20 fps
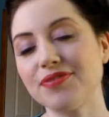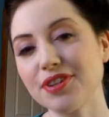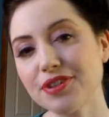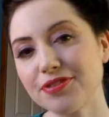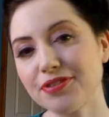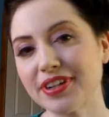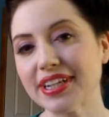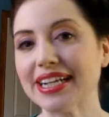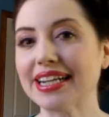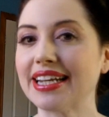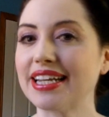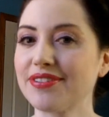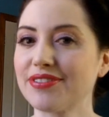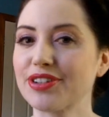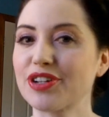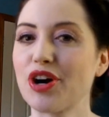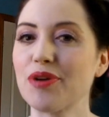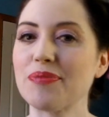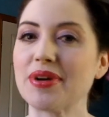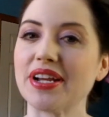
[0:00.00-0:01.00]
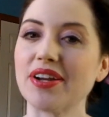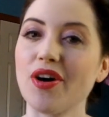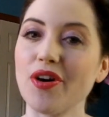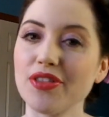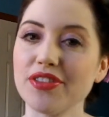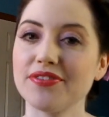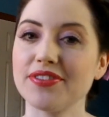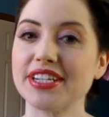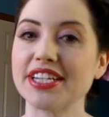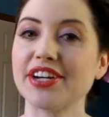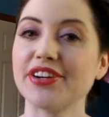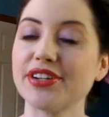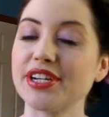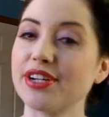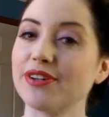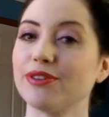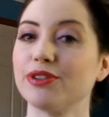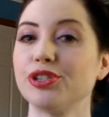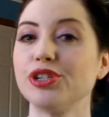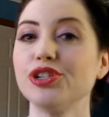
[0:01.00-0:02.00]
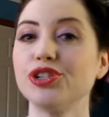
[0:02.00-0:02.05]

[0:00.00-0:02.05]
feel free to leave a comment on the video here on